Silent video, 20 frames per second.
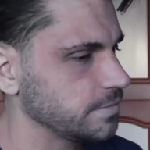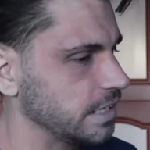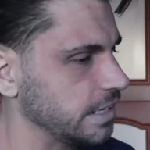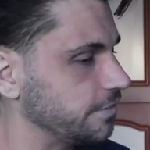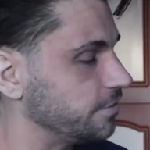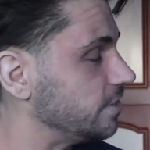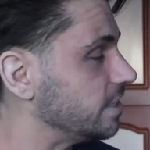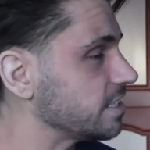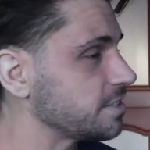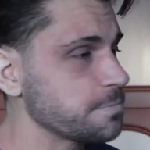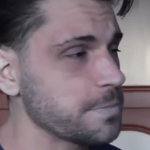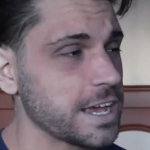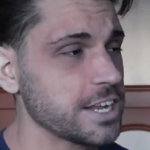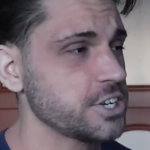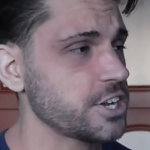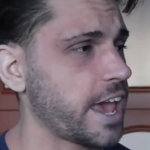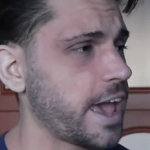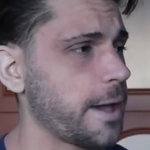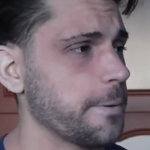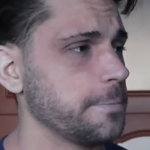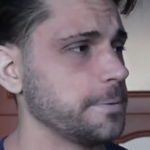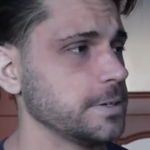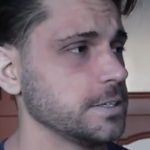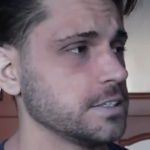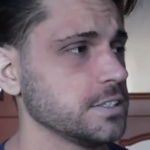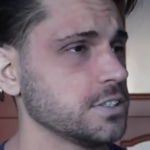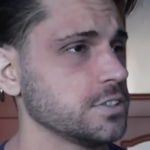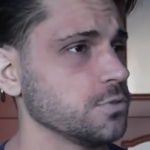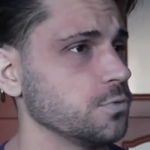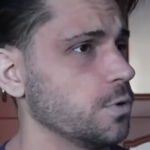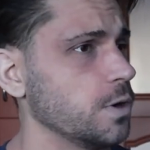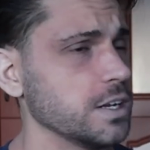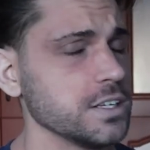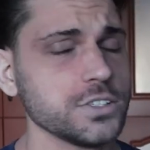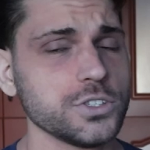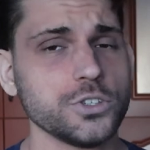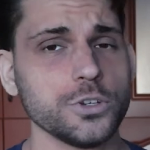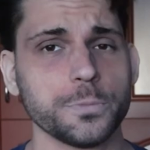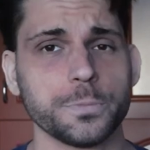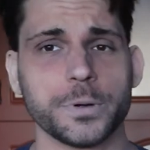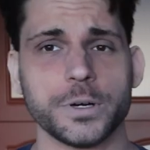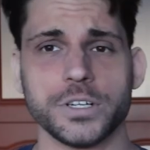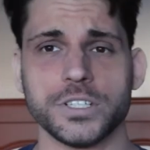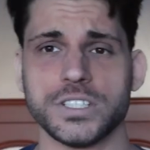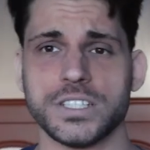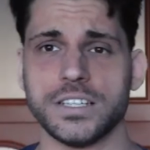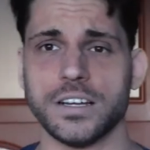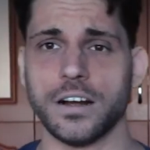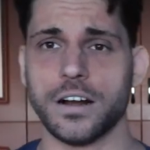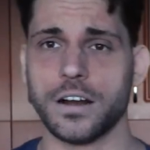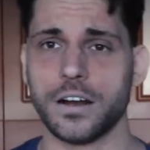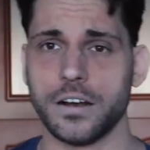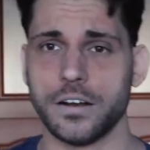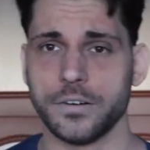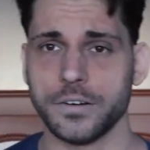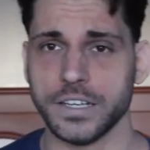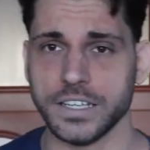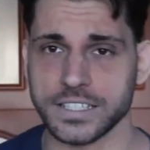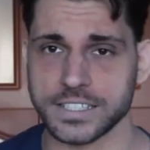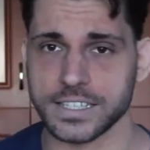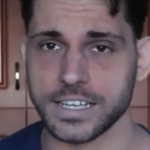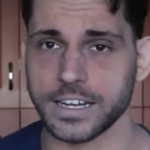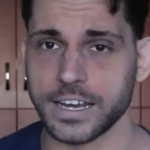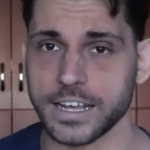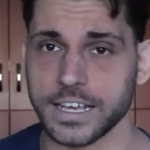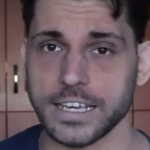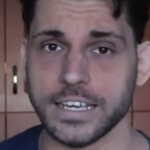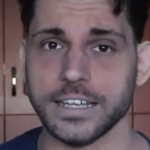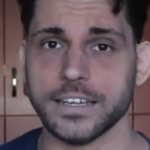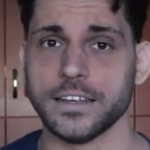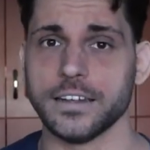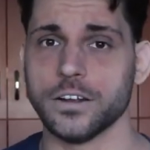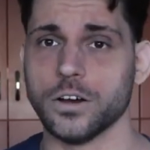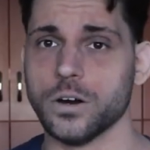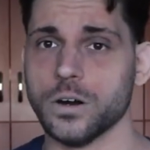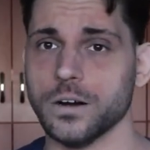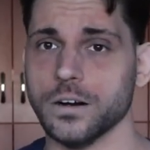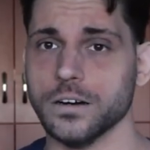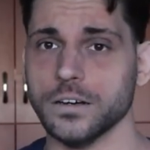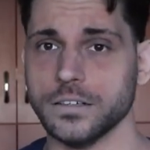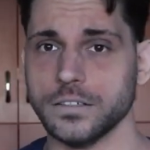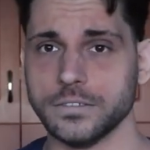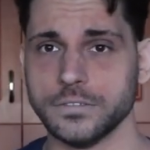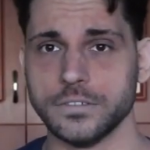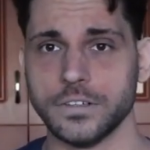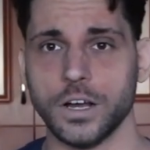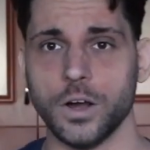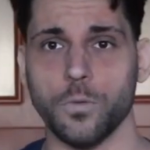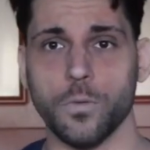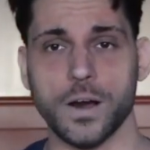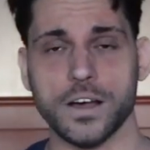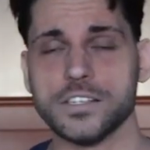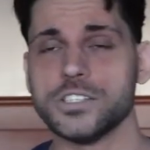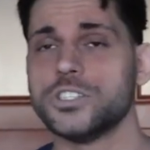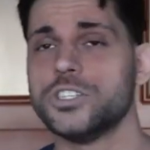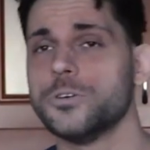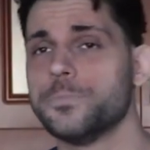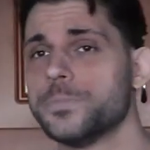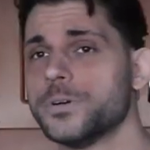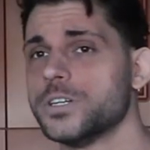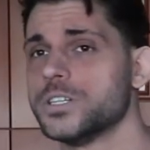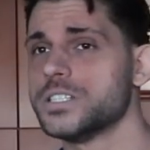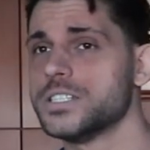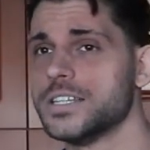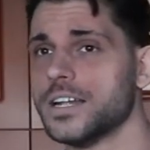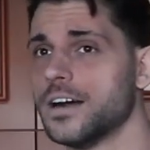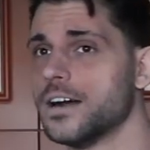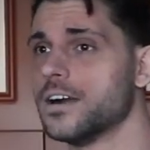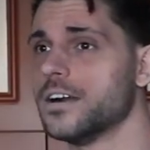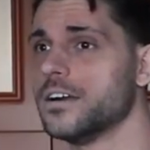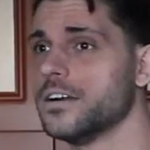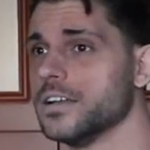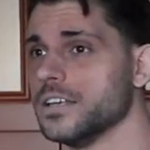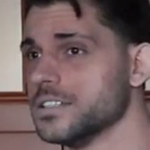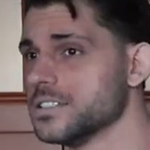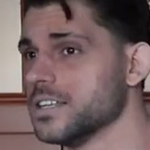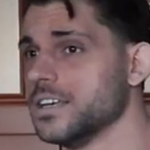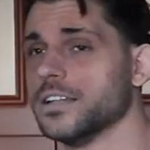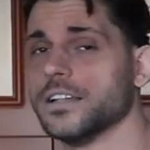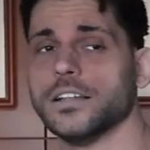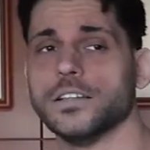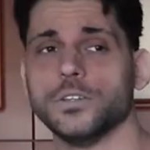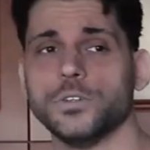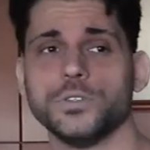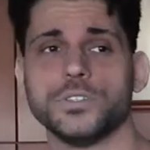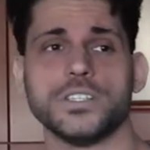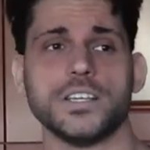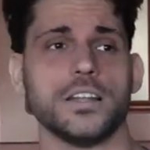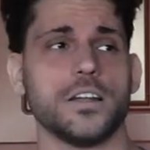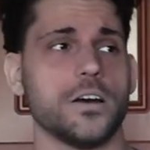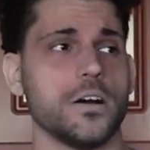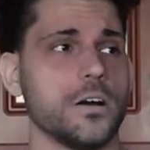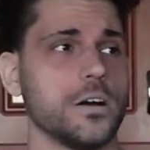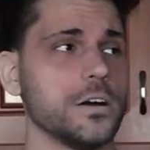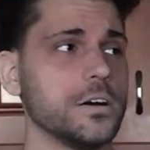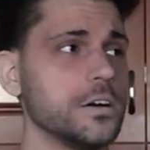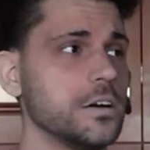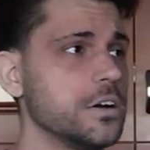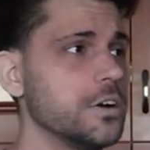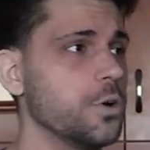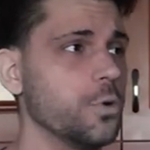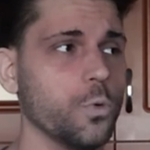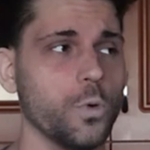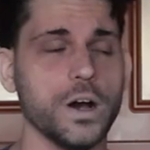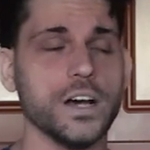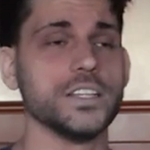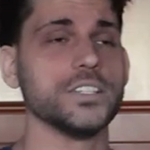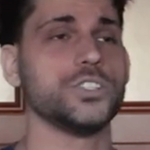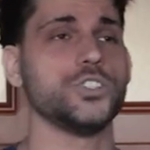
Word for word: if this match happens, one superstar is gonna eat it all one superstar is gonna lose it all, one